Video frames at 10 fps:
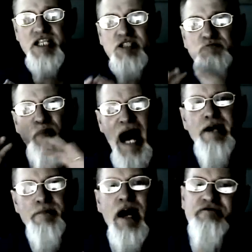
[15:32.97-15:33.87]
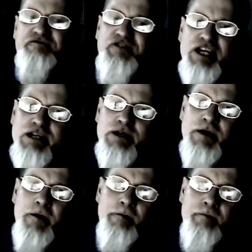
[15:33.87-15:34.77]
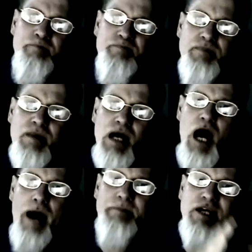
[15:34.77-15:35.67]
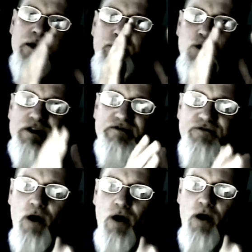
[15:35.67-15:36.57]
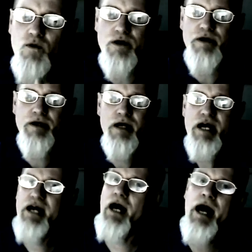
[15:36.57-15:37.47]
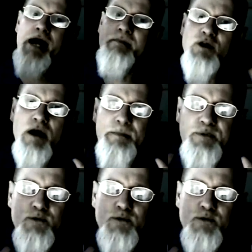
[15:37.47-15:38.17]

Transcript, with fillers: In spite of my fear, I'm going to push forward. And I am going to